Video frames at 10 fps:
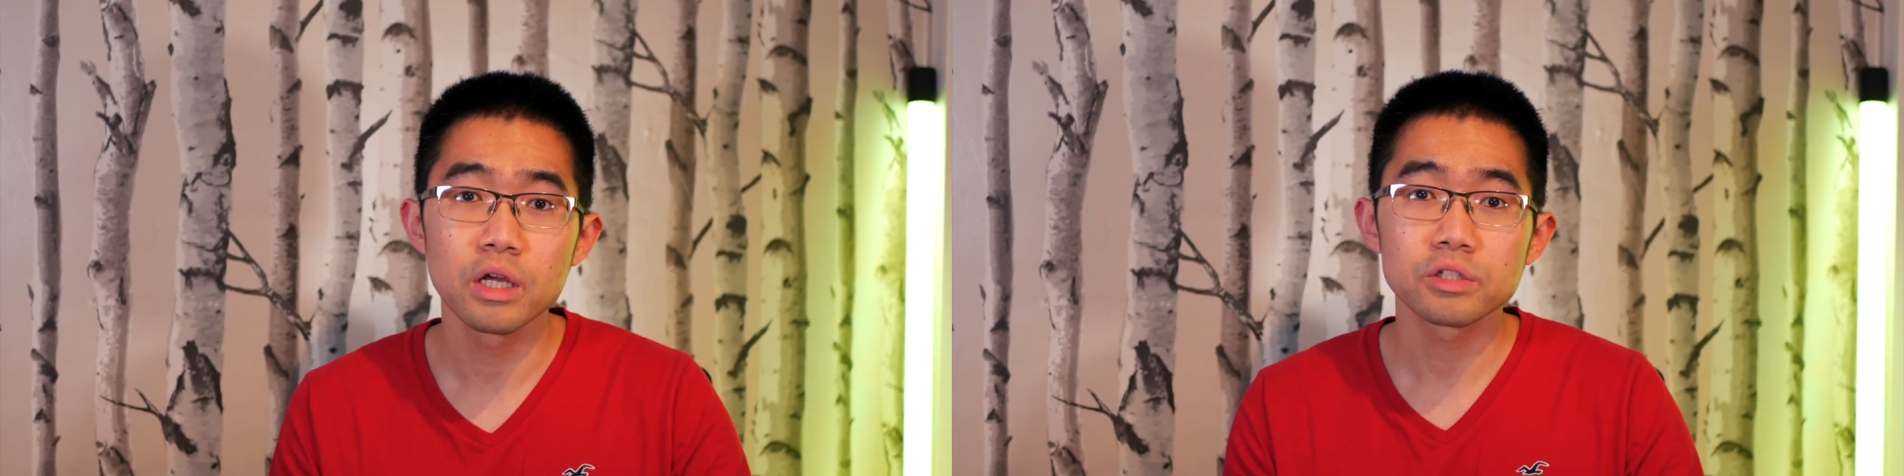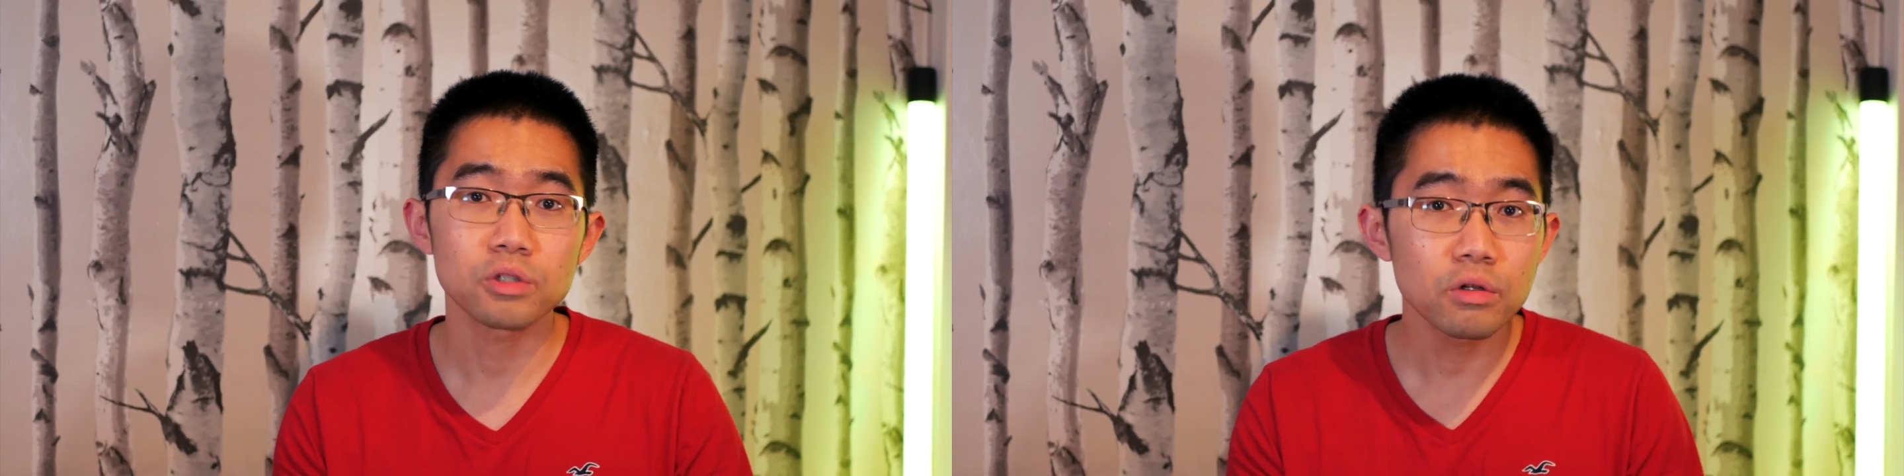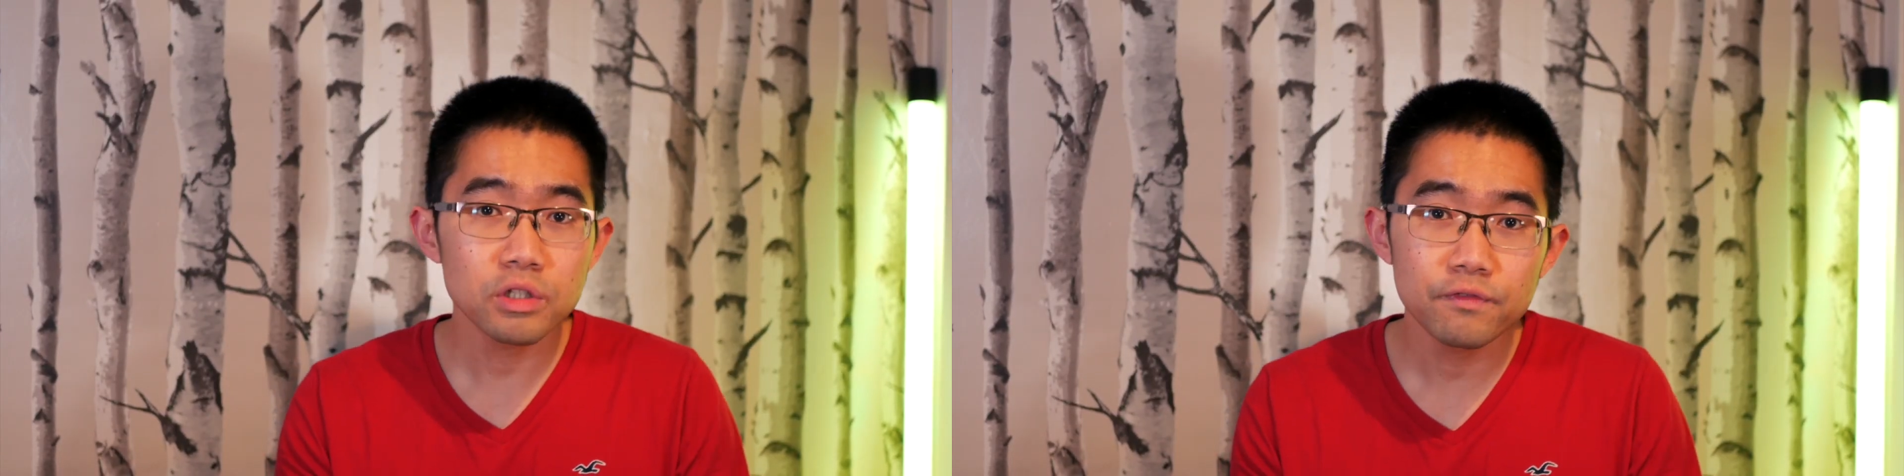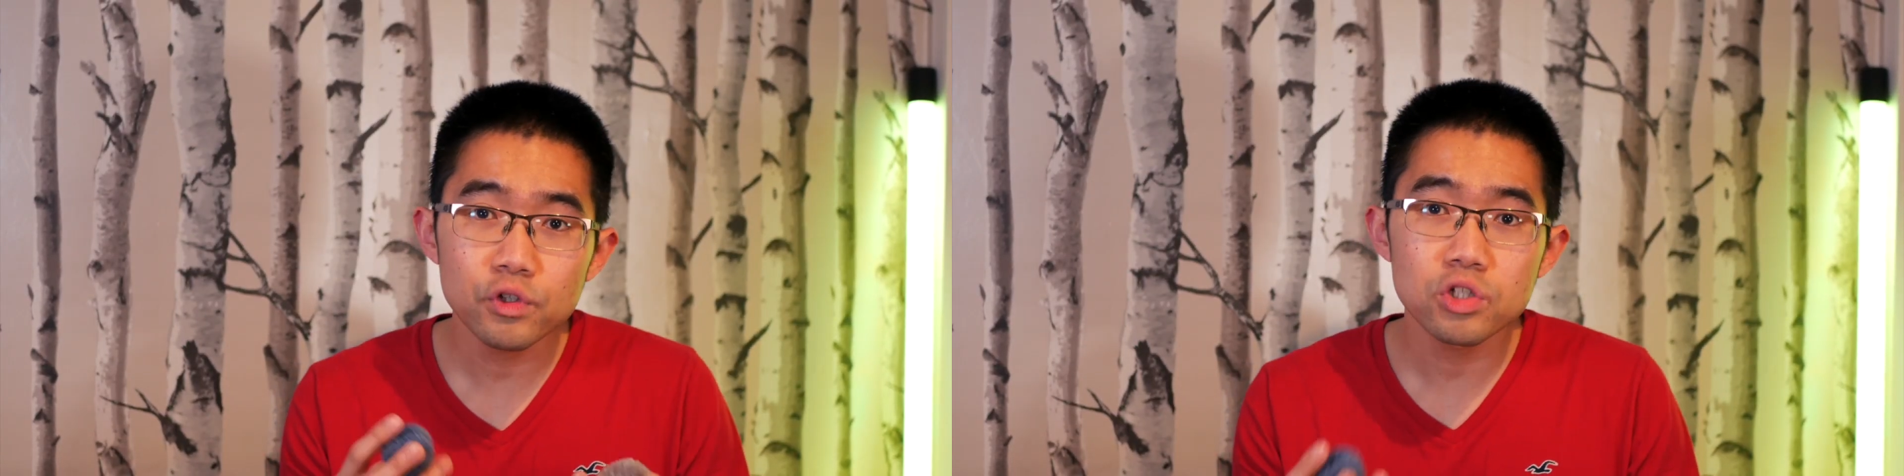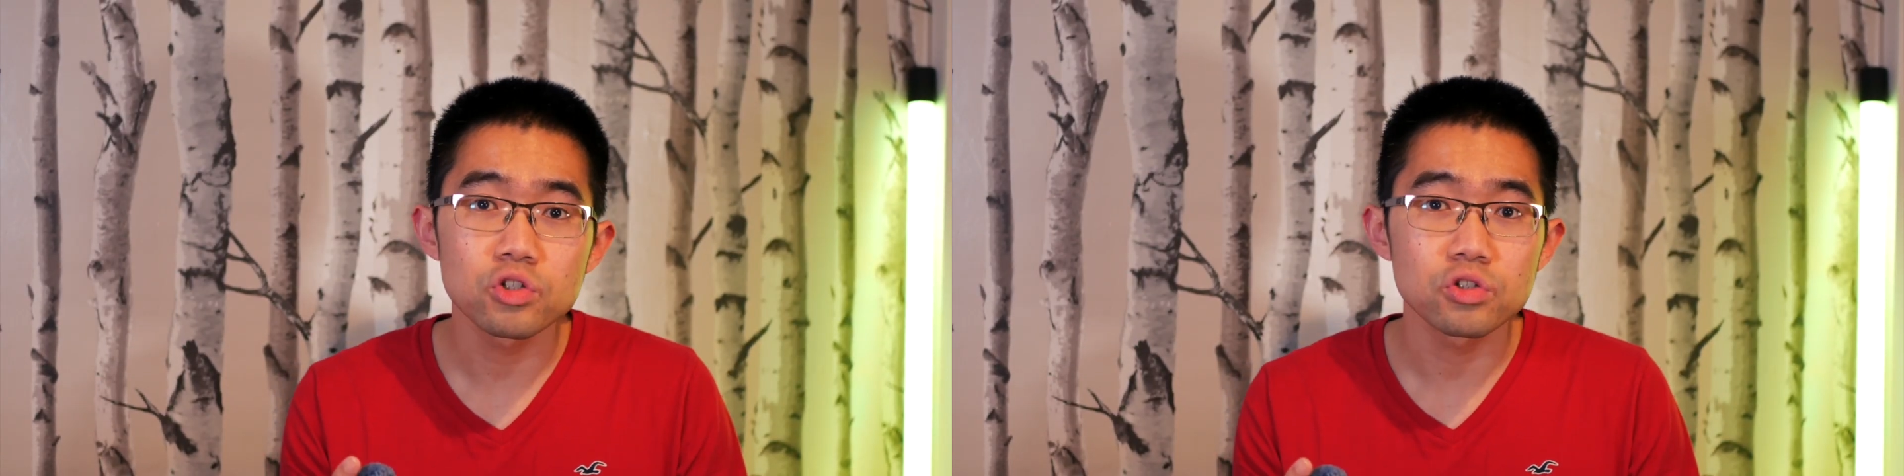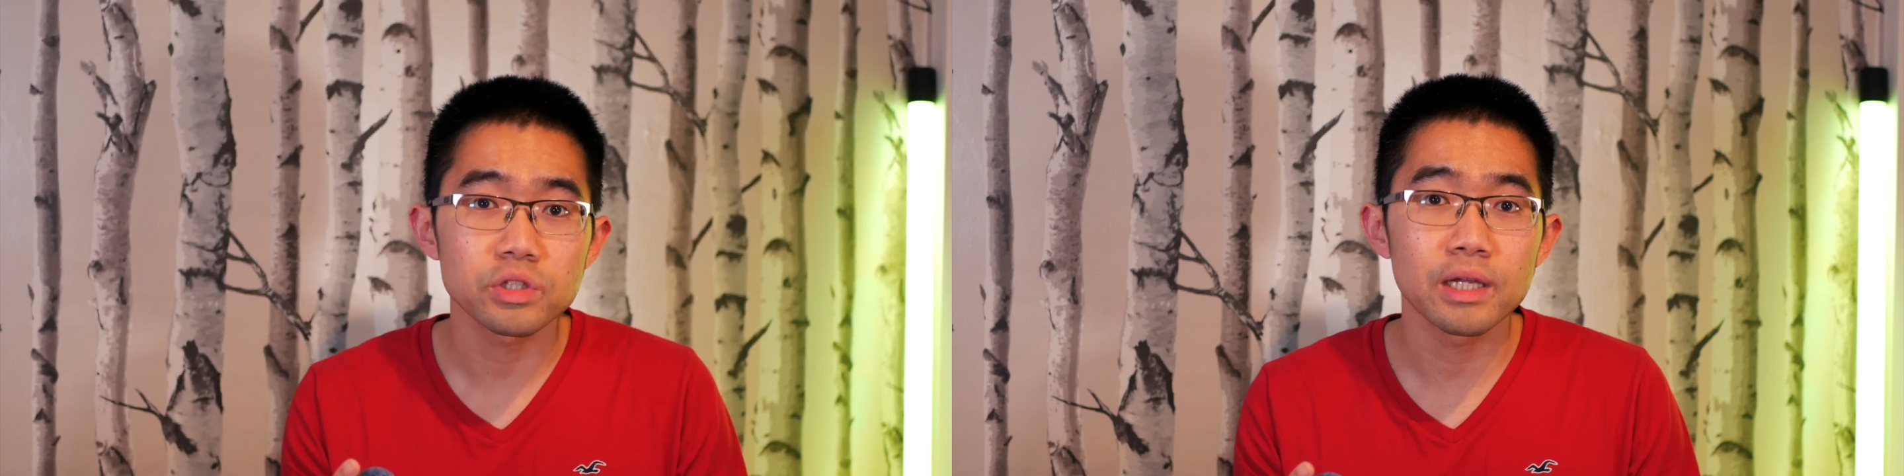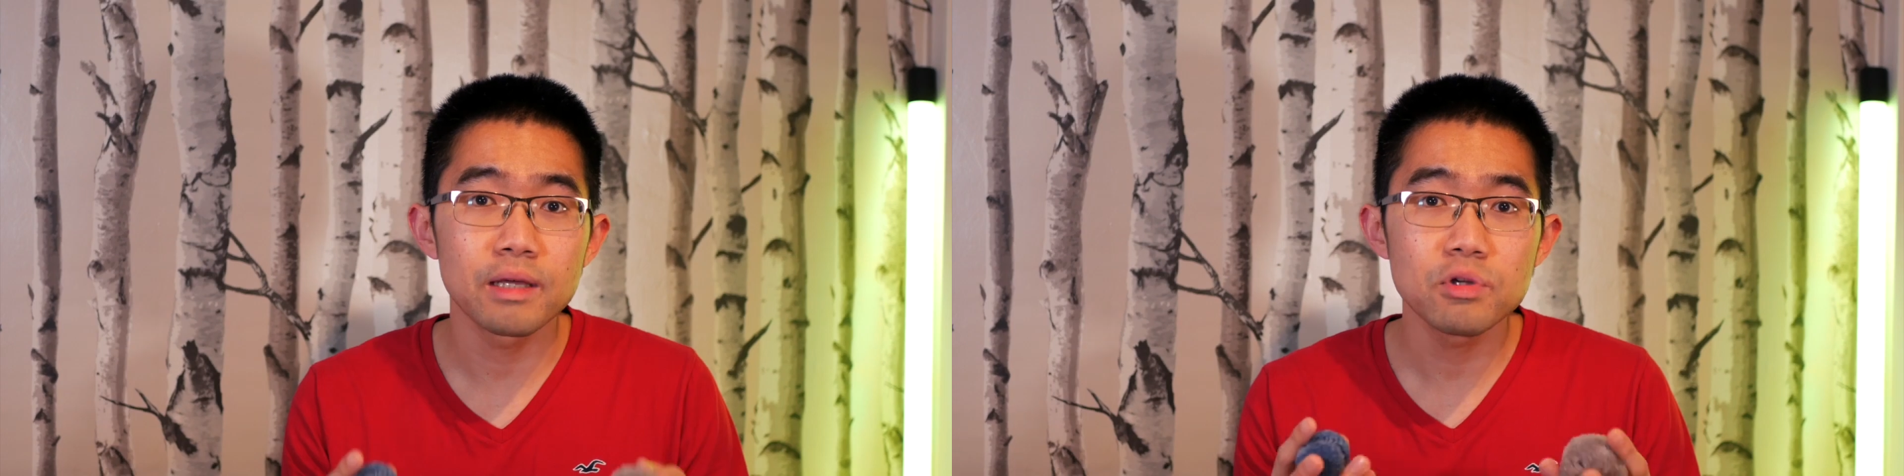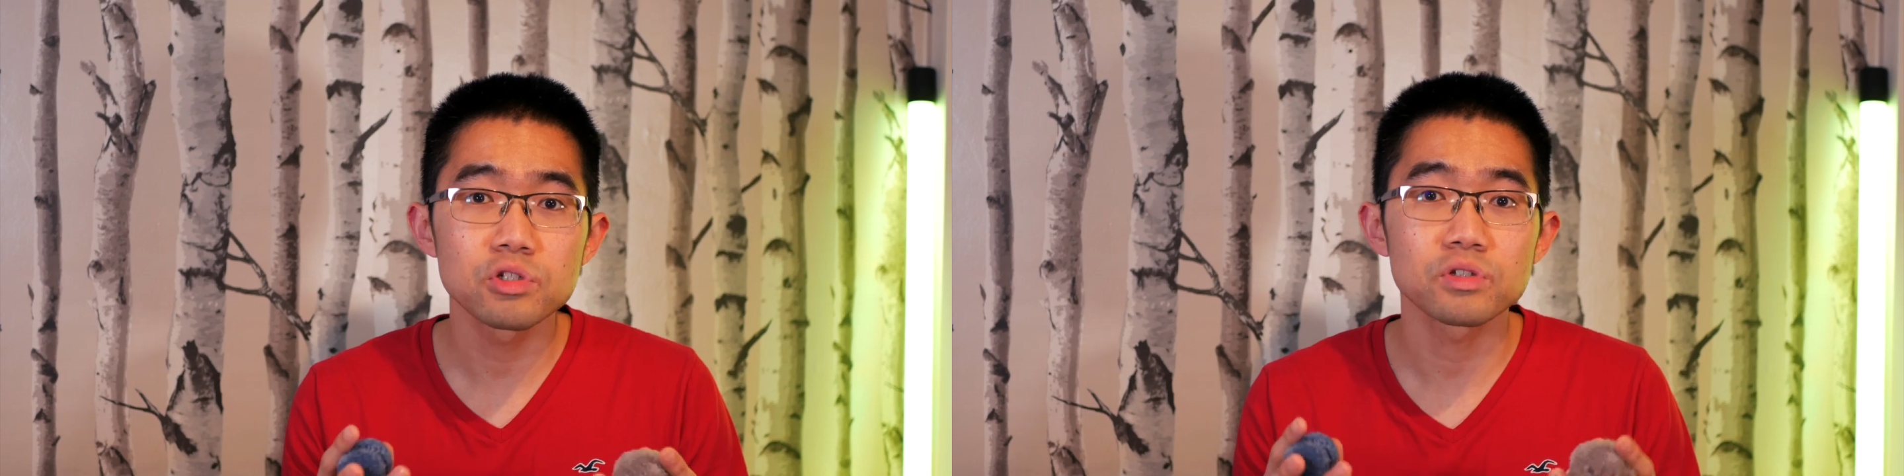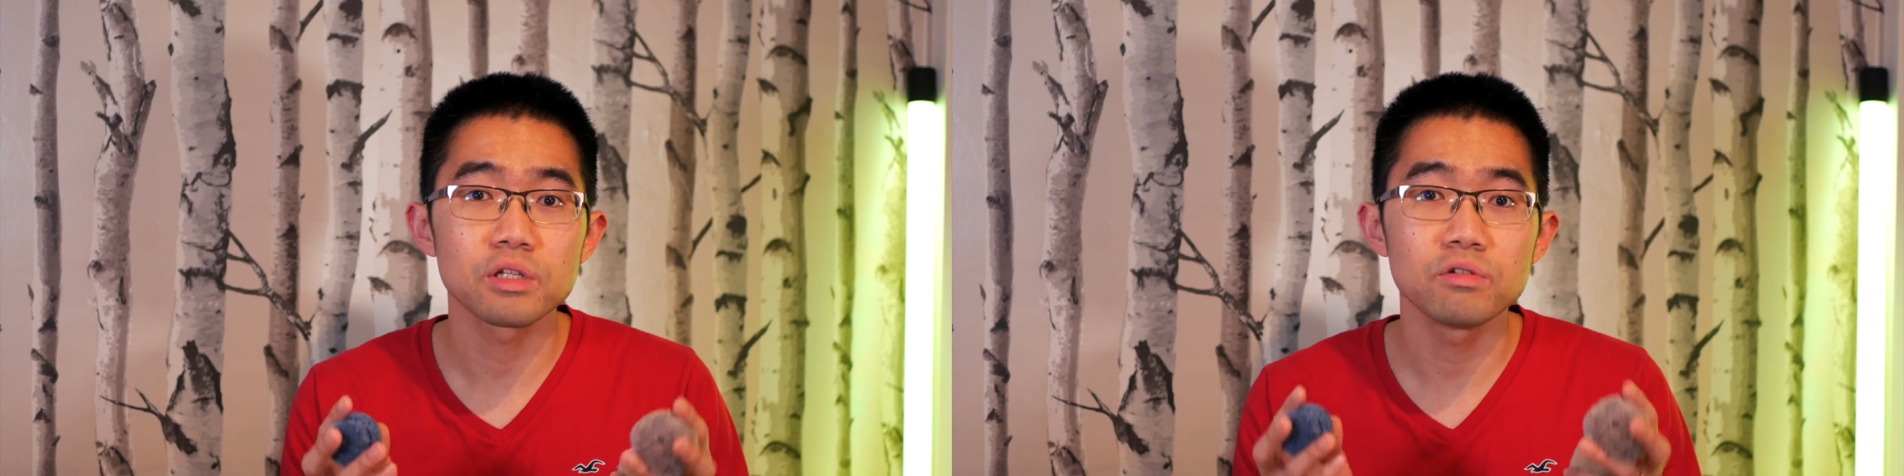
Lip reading: So all the footages and images that